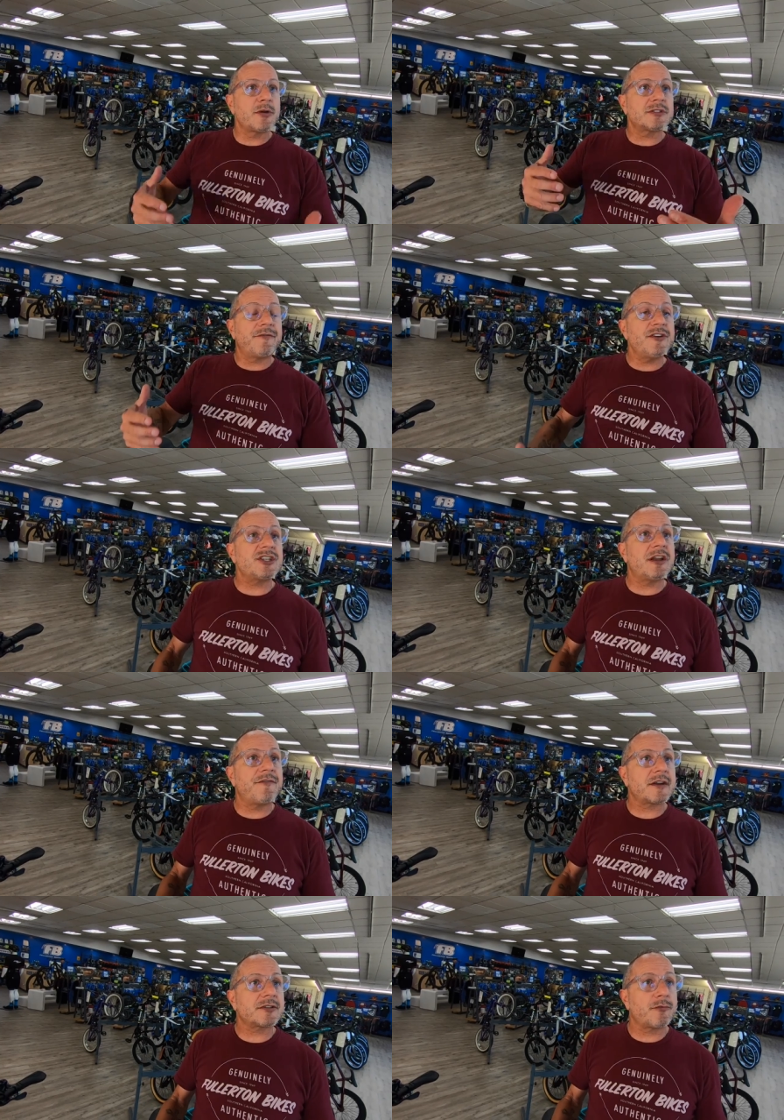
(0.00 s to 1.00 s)
the most efficient and
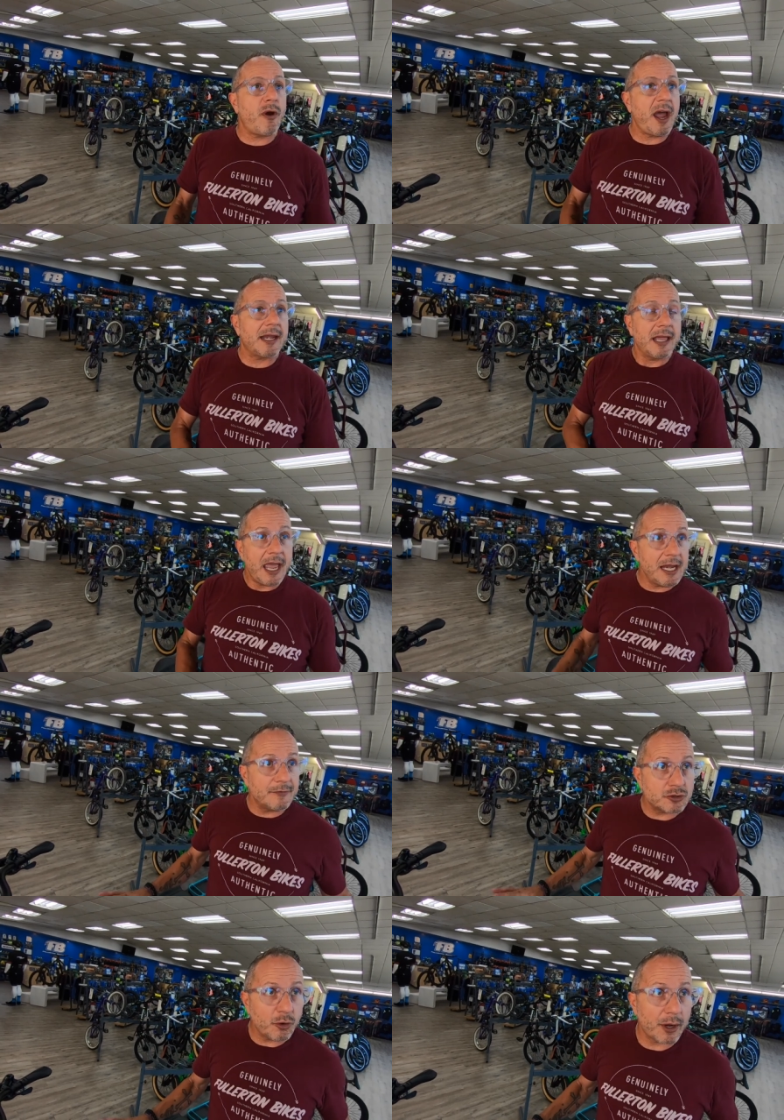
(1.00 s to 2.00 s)
effective ride. End
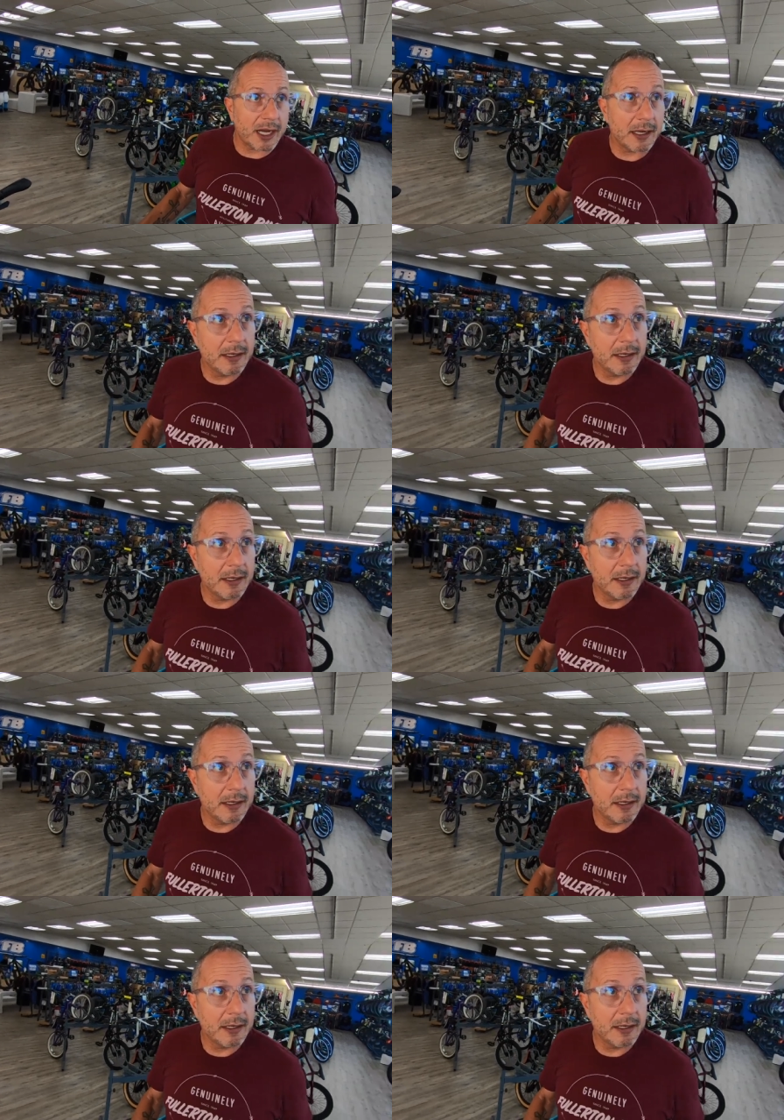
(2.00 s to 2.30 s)
of story.